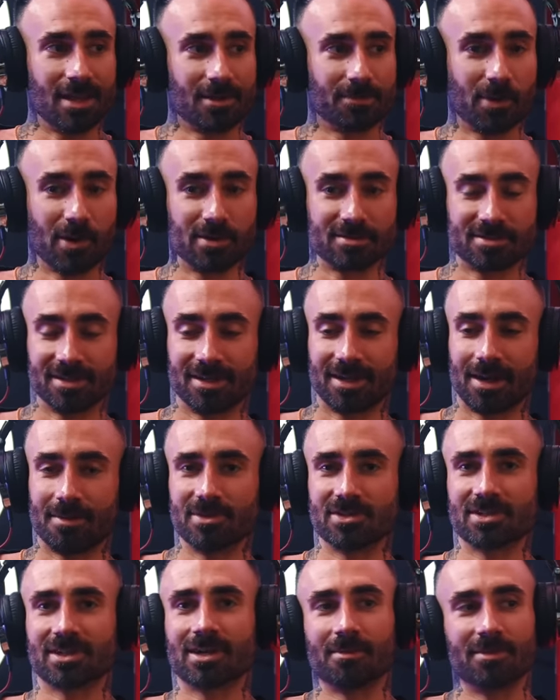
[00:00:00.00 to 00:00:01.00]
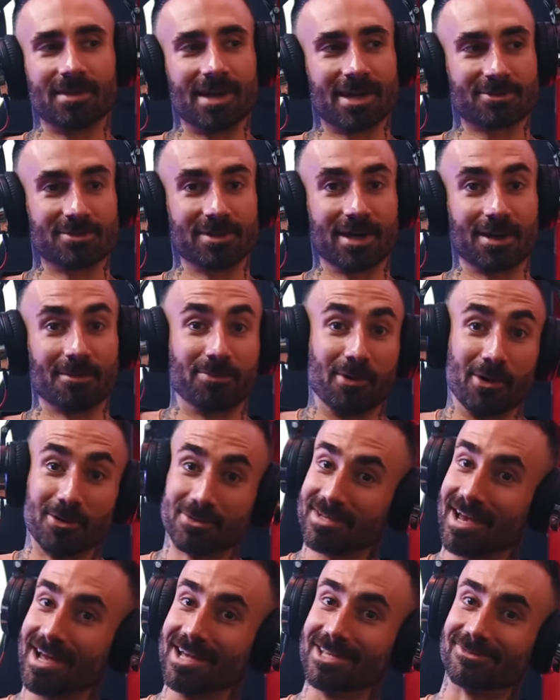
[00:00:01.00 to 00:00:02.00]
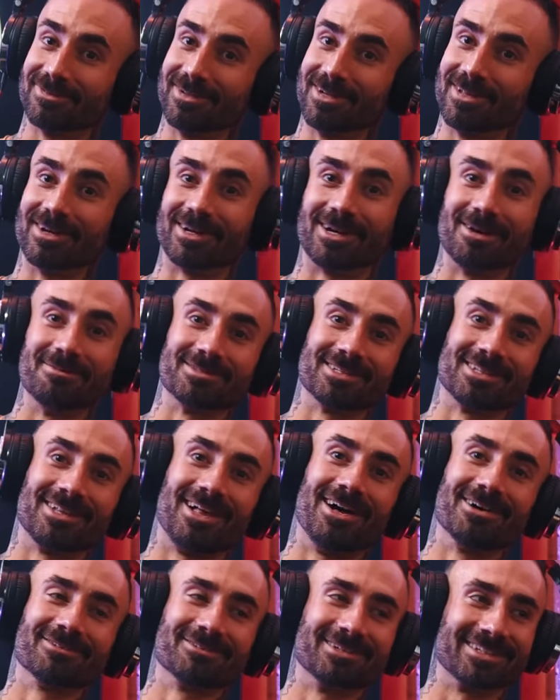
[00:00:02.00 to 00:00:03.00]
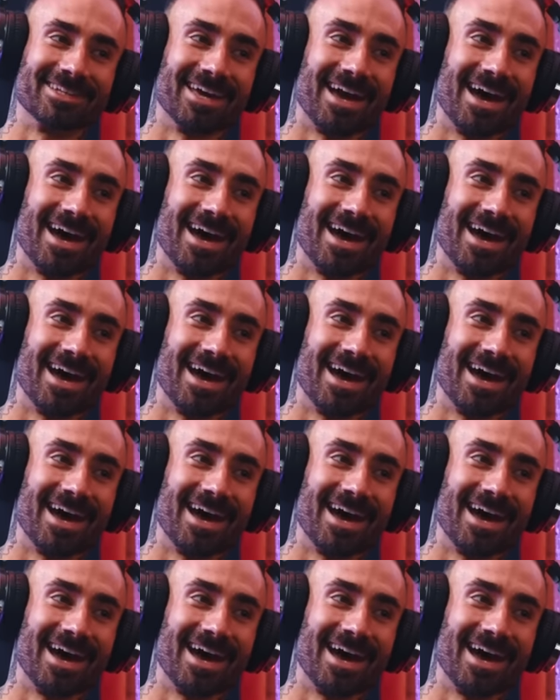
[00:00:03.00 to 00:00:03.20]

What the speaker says: Yeah, the protein gummies are coming next. We got a Broscience video that comes along with